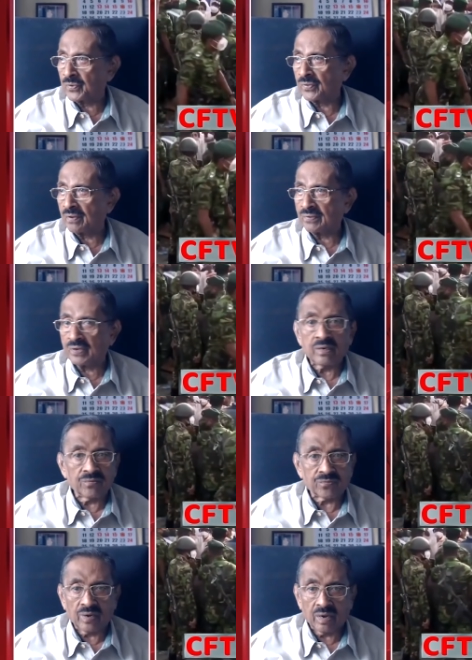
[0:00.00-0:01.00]
were tea in
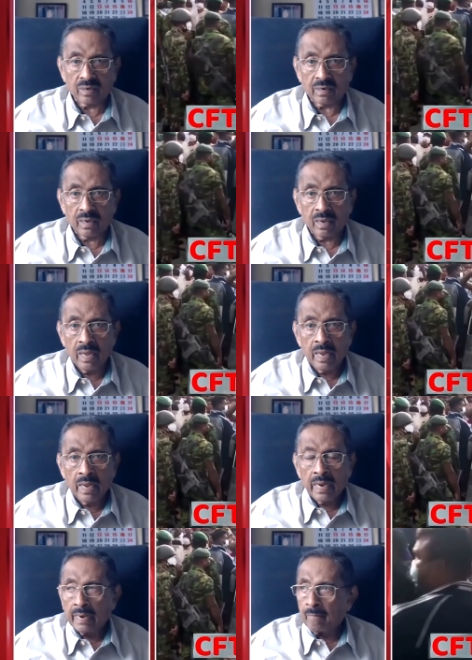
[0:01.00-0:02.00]
Sri Lanka.
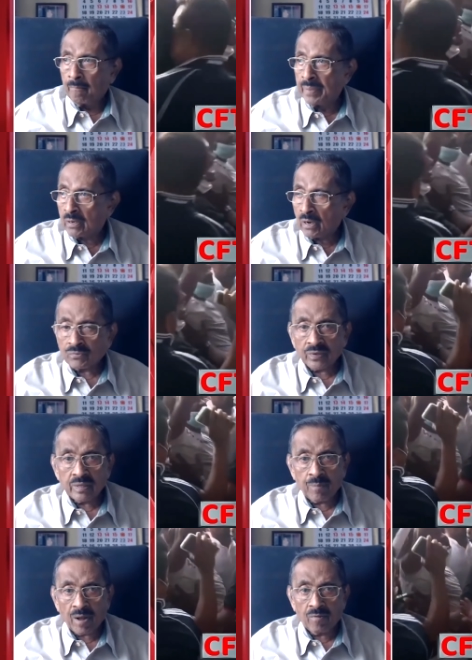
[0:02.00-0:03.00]
Because of the
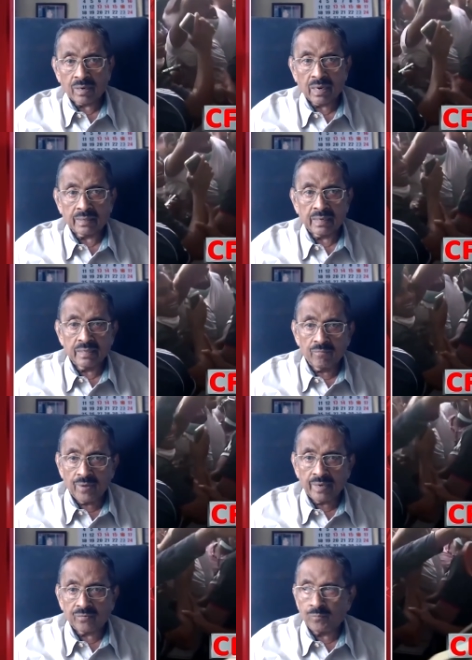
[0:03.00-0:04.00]
power cut and the
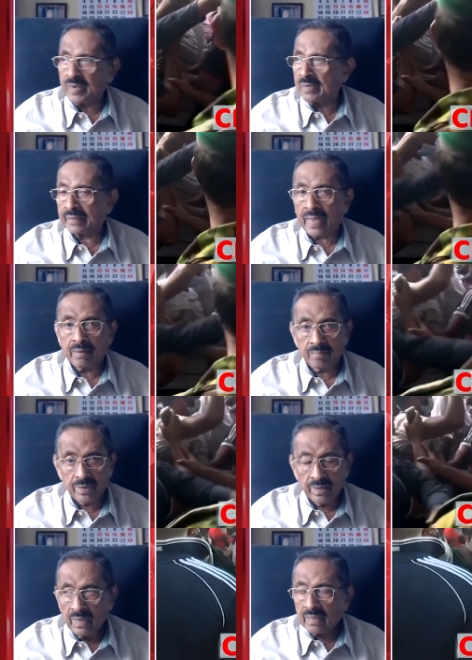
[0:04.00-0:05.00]
way it's been timed,
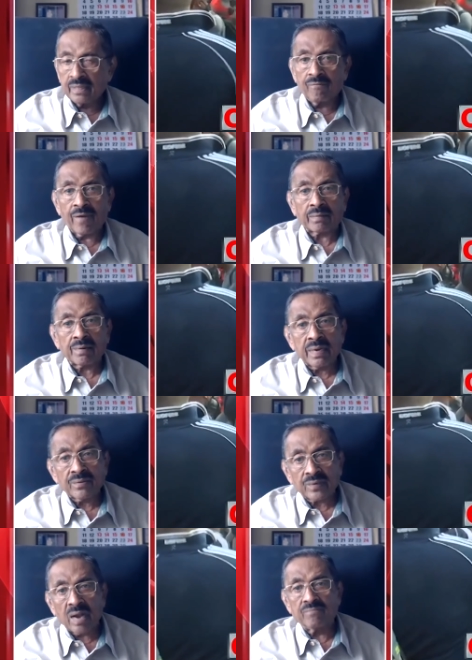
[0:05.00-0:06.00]
the factories
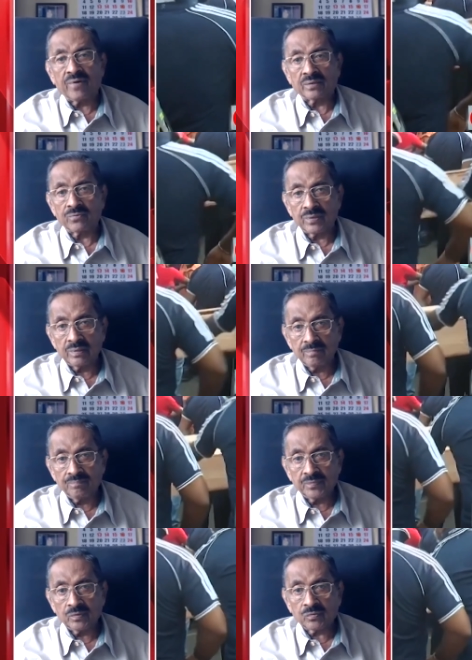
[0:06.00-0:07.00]
can't function.
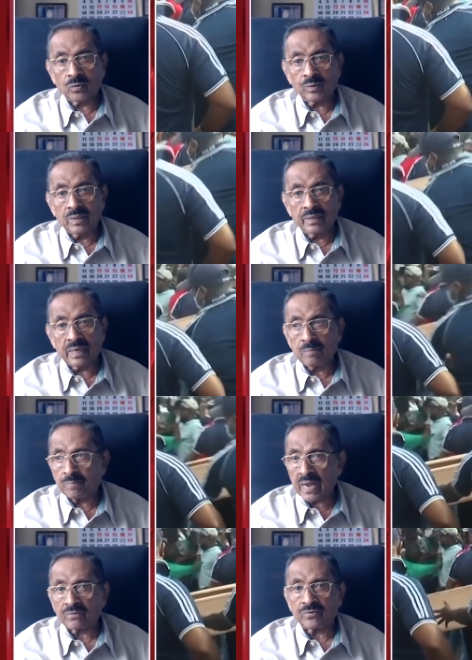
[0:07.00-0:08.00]
So the tea
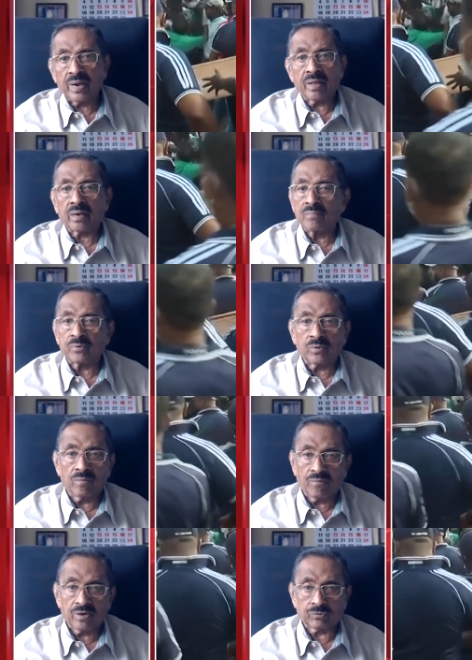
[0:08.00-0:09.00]
production has come to a
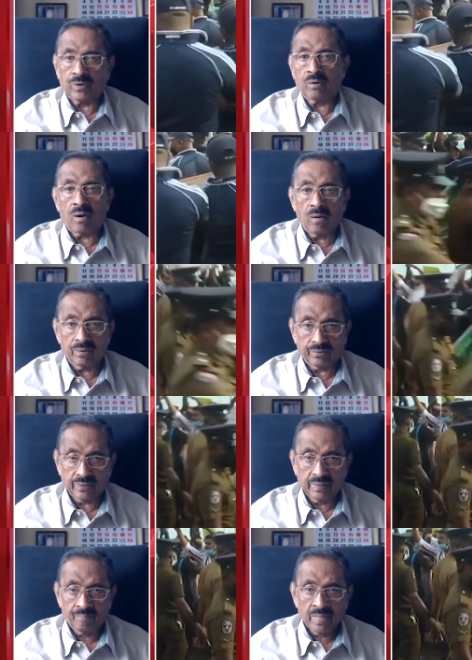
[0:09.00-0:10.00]
virtual halt.
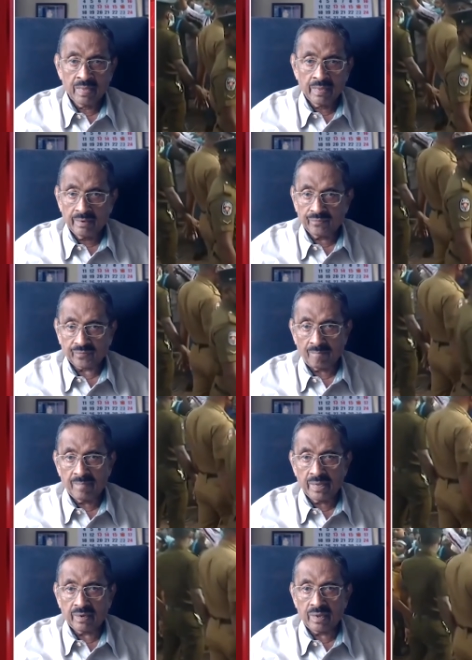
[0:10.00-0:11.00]
In some
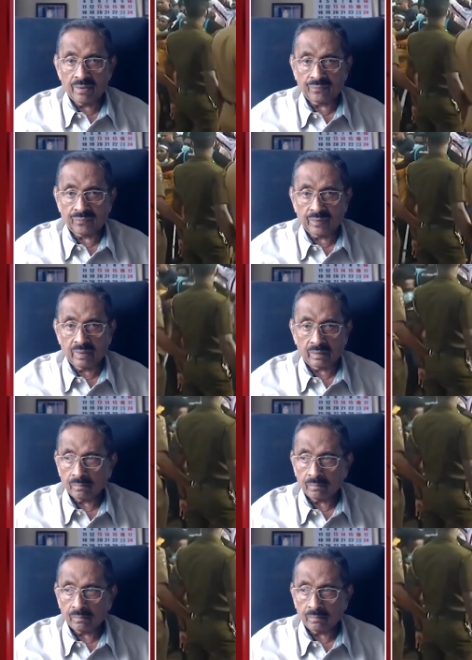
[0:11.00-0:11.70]
areas, uh,